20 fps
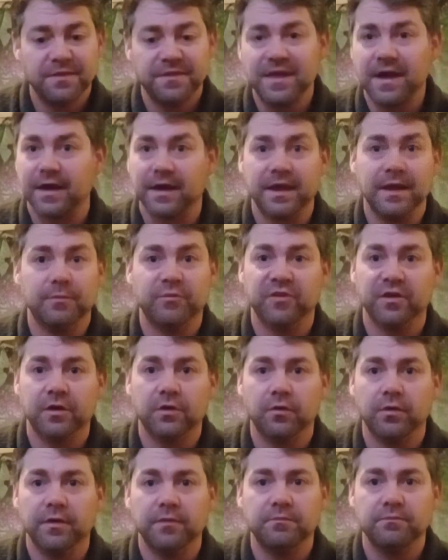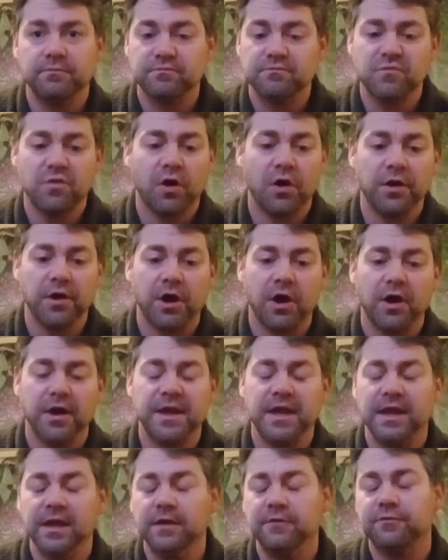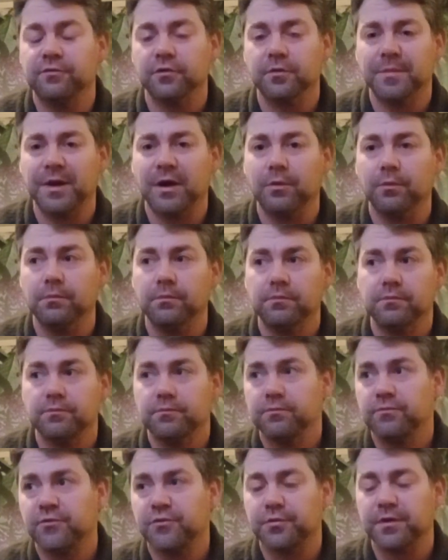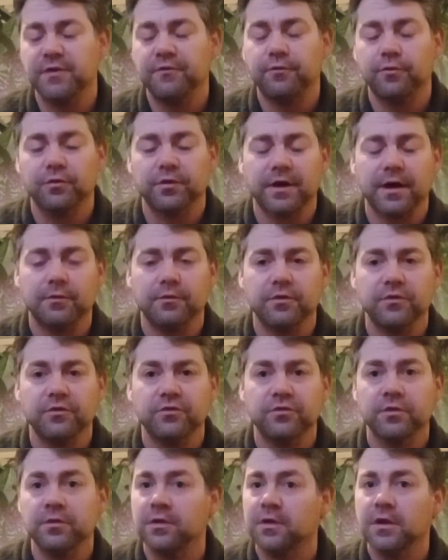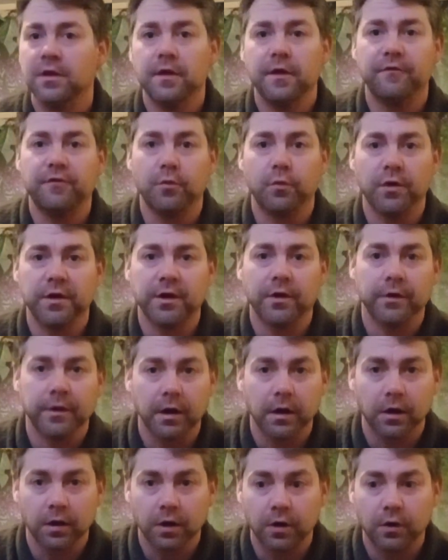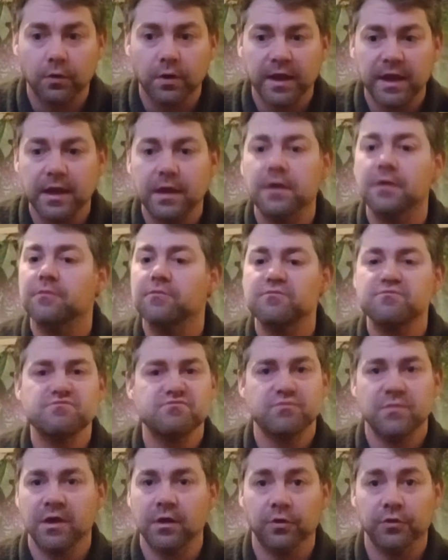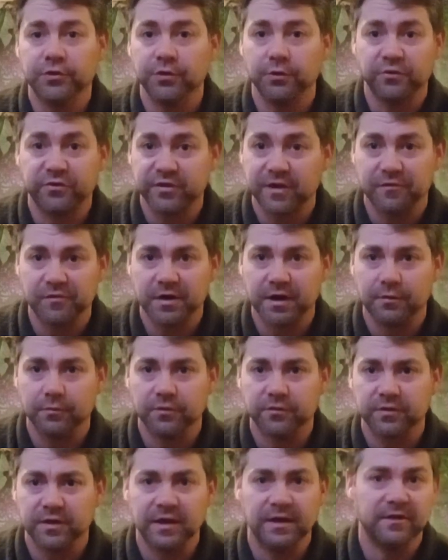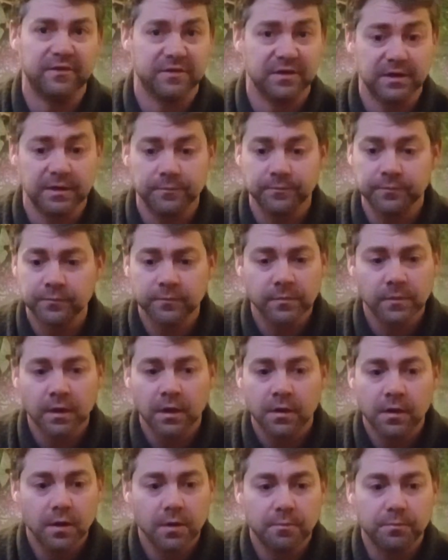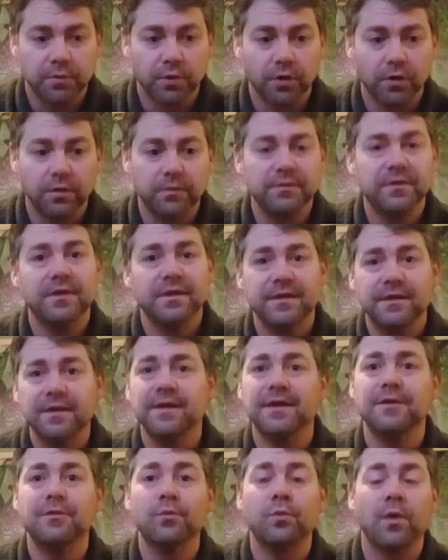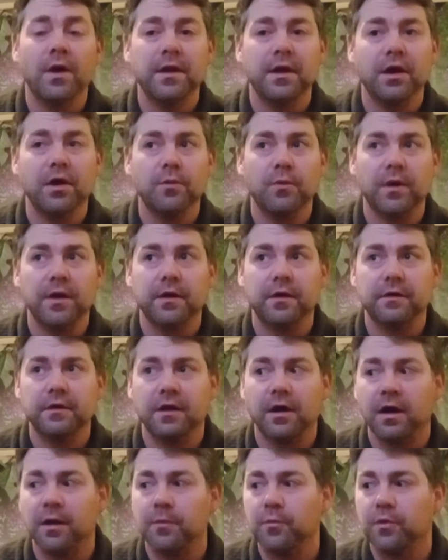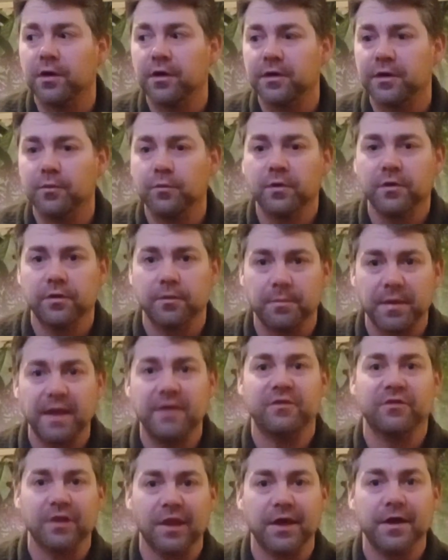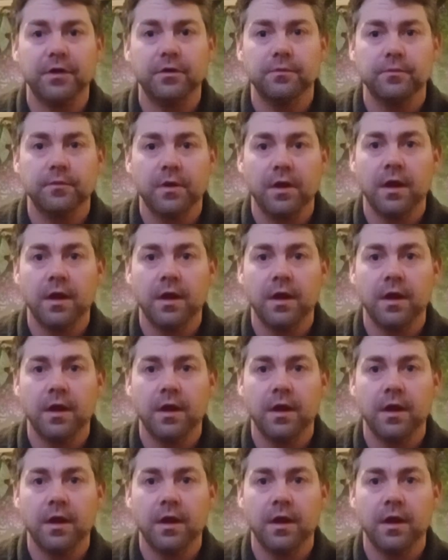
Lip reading: That keeps it going on a high heat for about 3-4 hours. If I want it on a low heat, it'll do 7 hours, easy. But when I wear it, I'm wearing it with a base layer